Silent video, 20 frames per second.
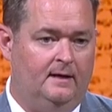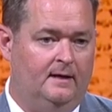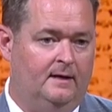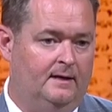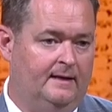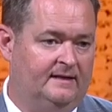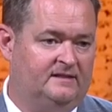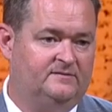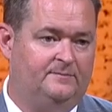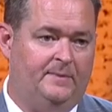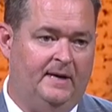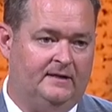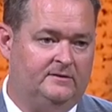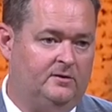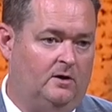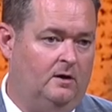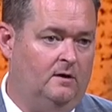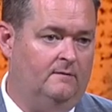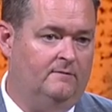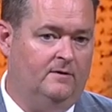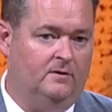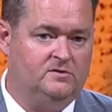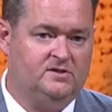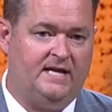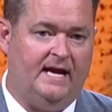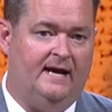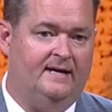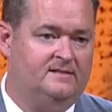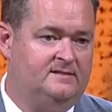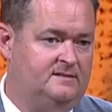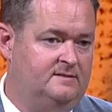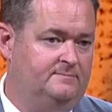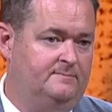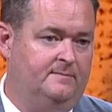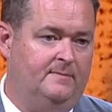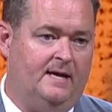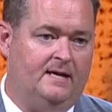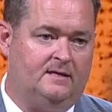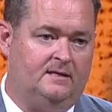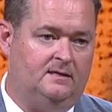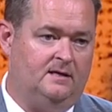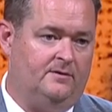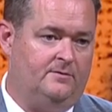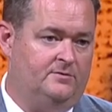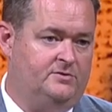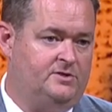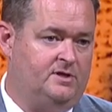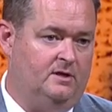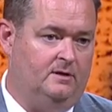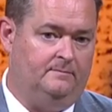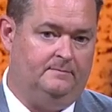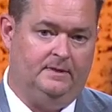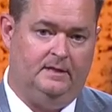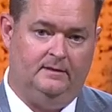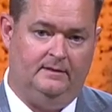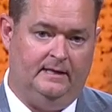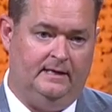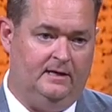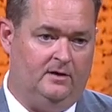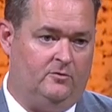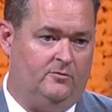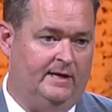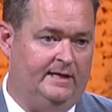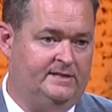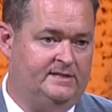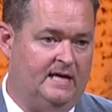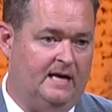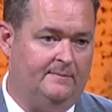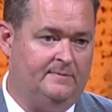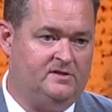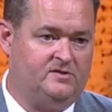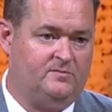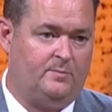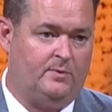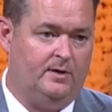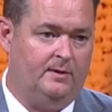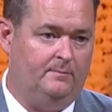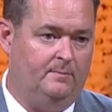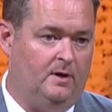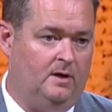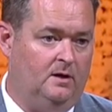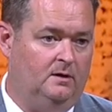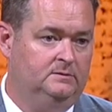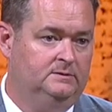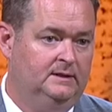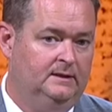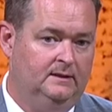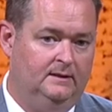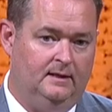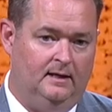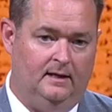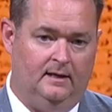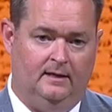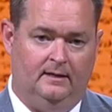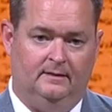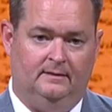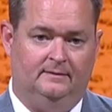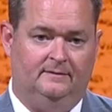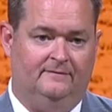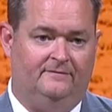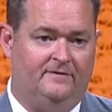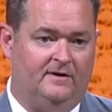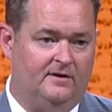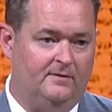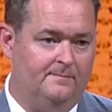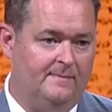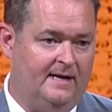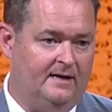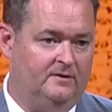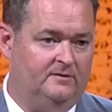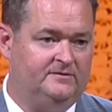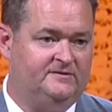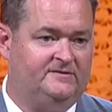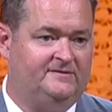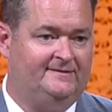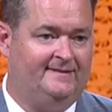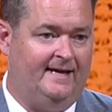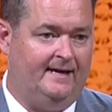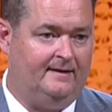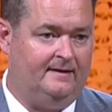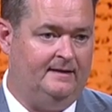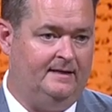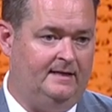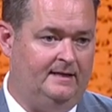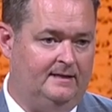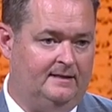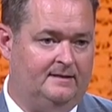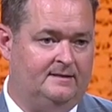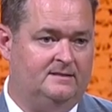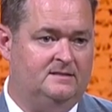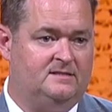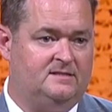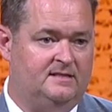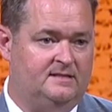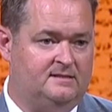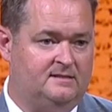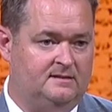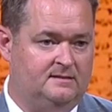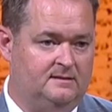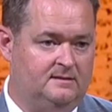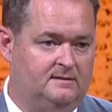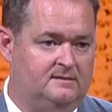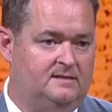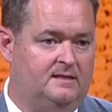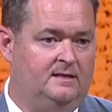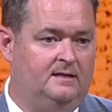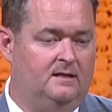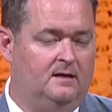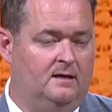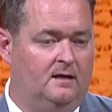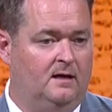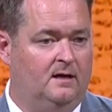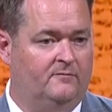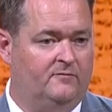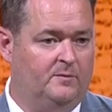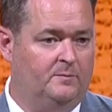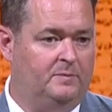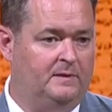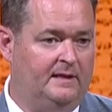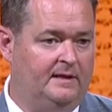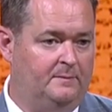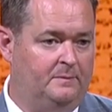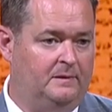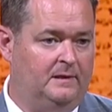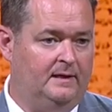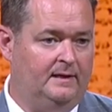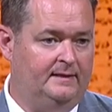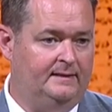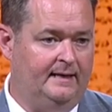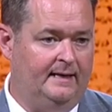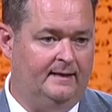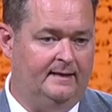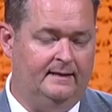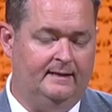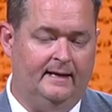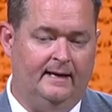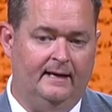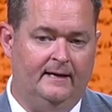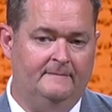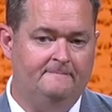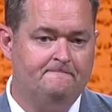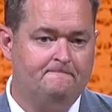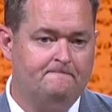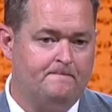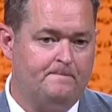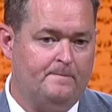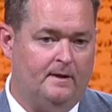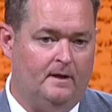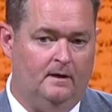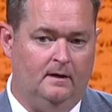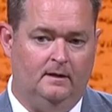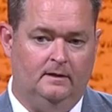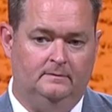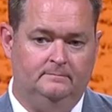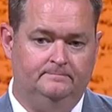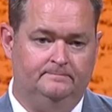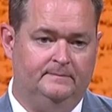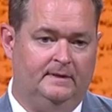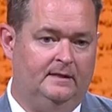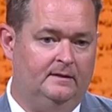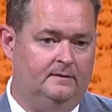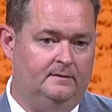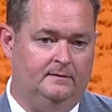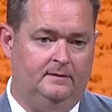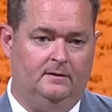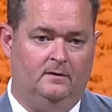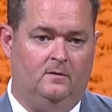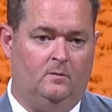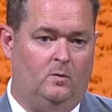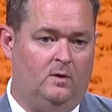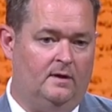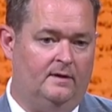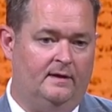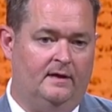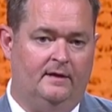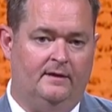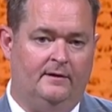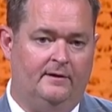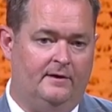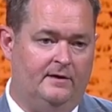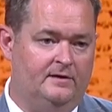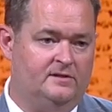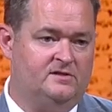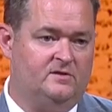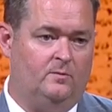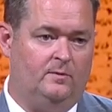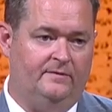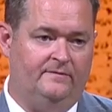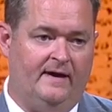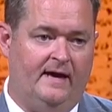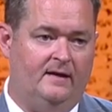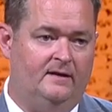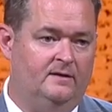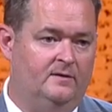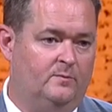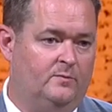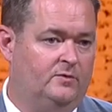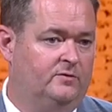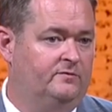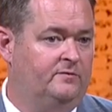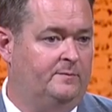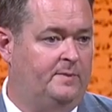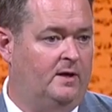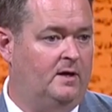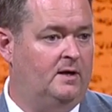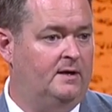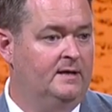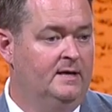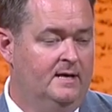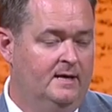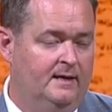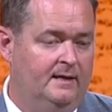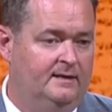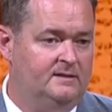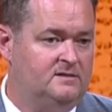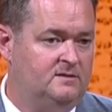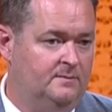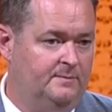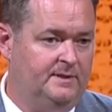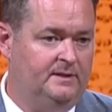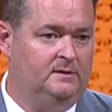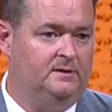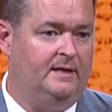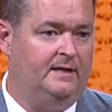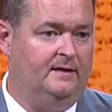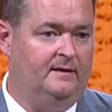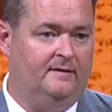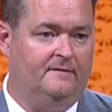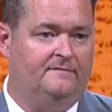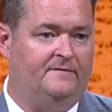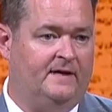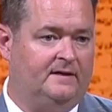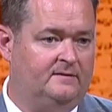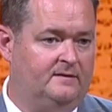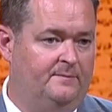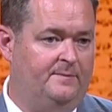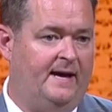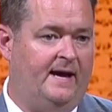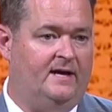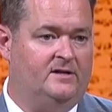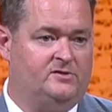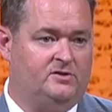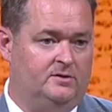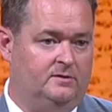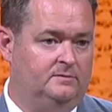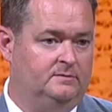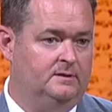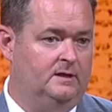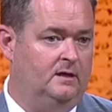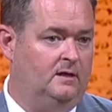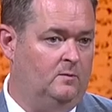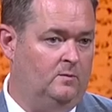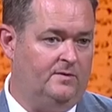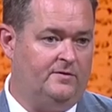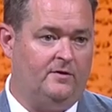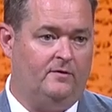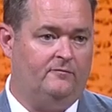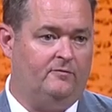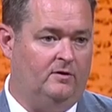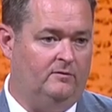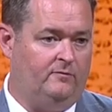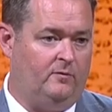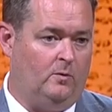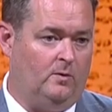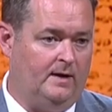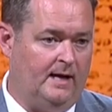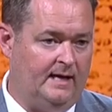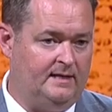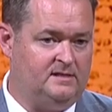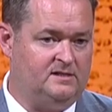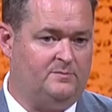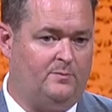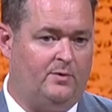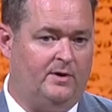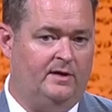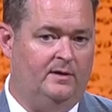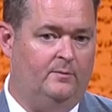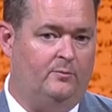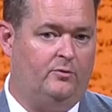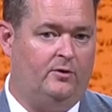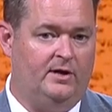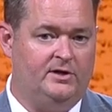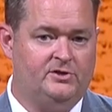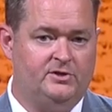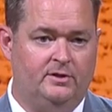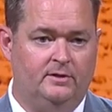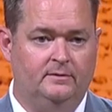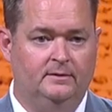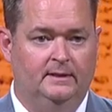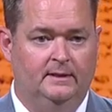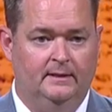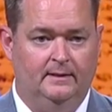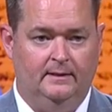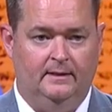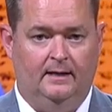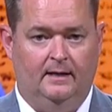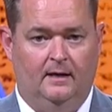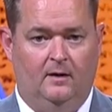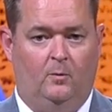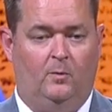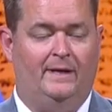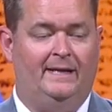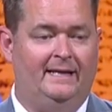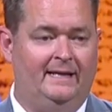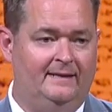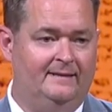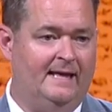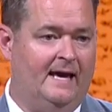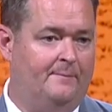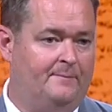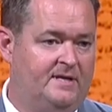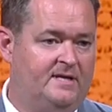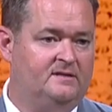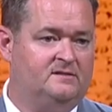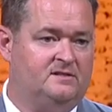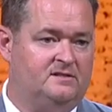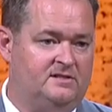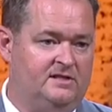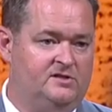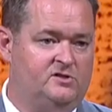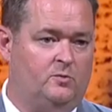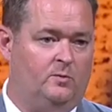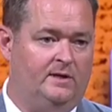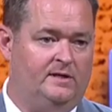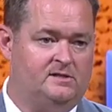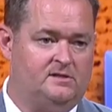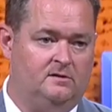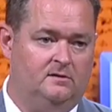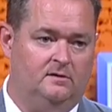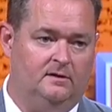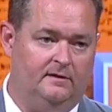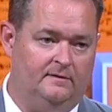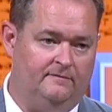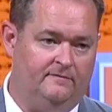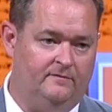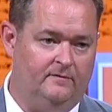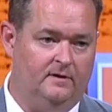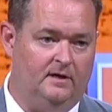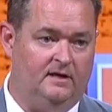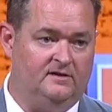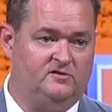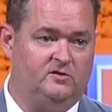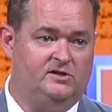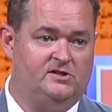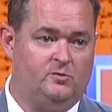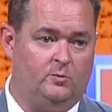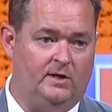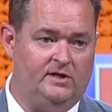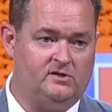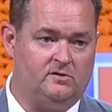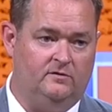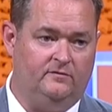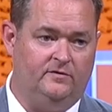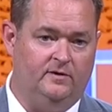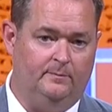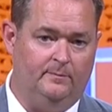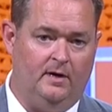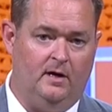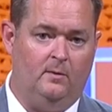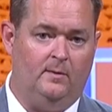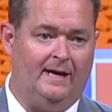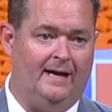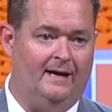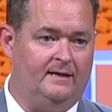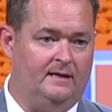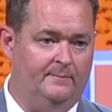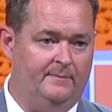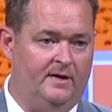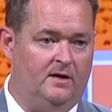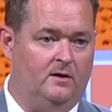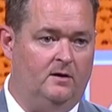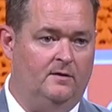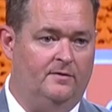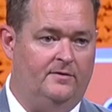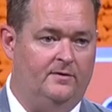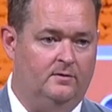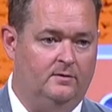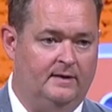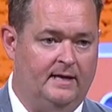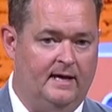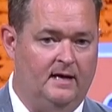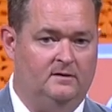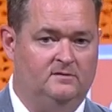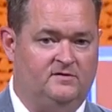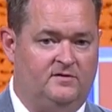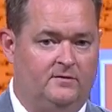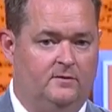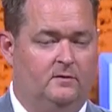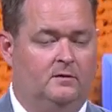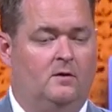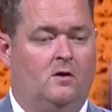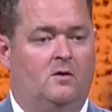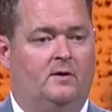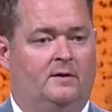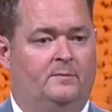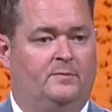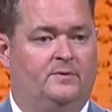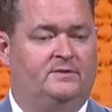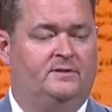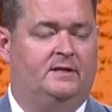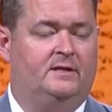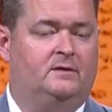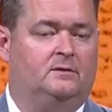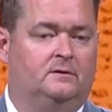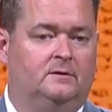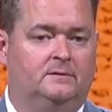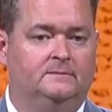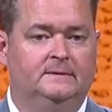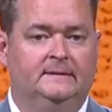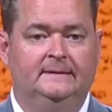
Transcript: Expect all of those guys to make another jump. They did a great job in spring ball. Fundamentals, technique, consistency from play to play, day to day. And, you know, one of the other areas that we've had to improve upon is the ability to affect the passer with our front four, not just bringing pressure. We need that because of situational football. We got to get better on third downs, third and long in particular.